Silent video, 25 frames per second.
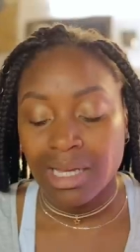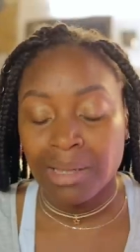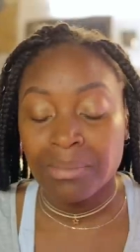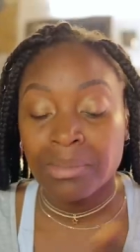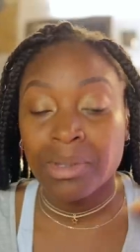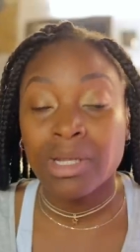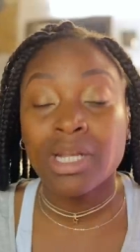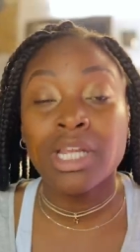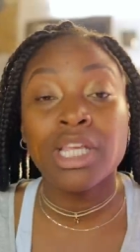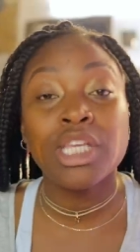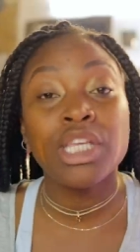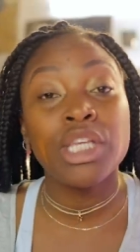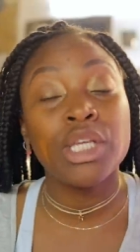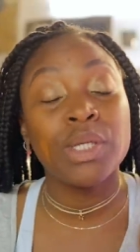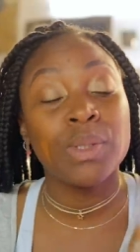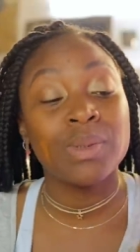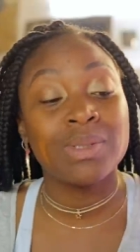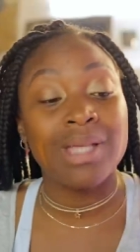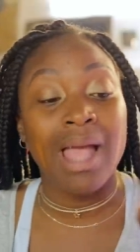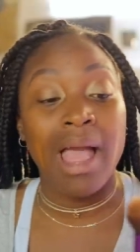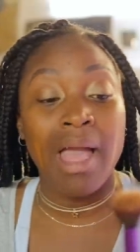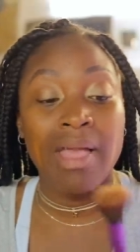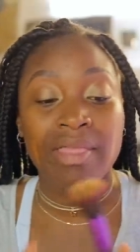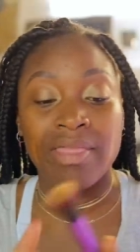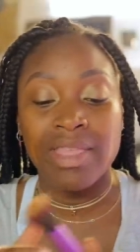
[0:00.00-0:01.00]
I'm gonna
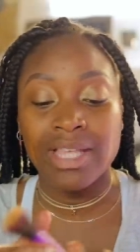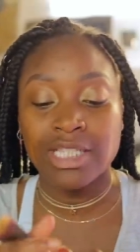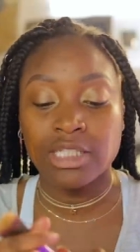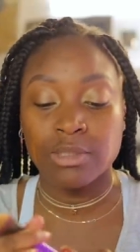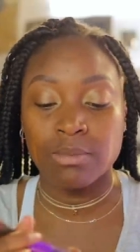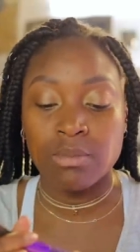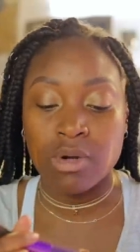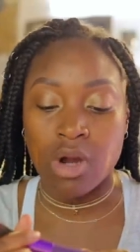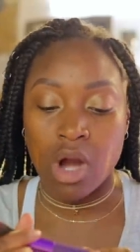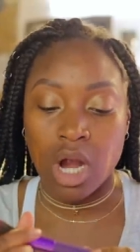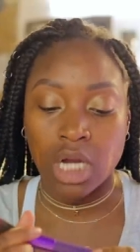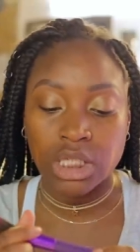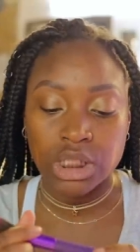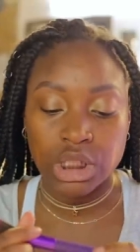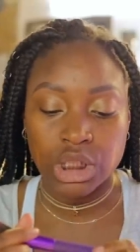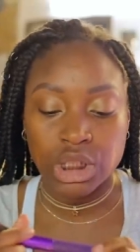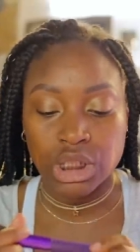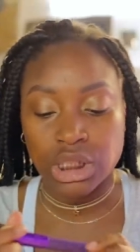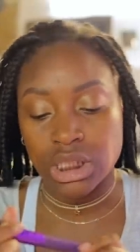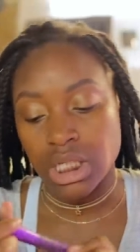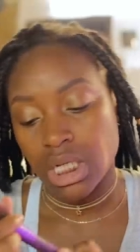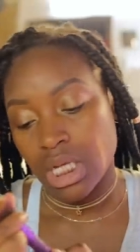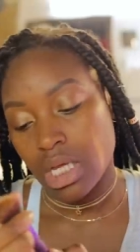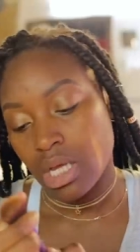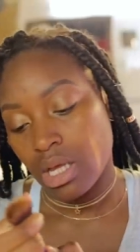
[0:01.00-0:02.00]
use this
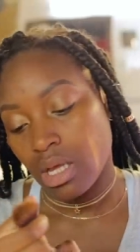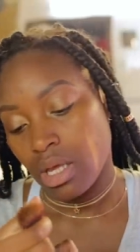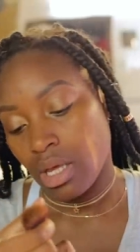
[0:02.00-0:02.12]
brush.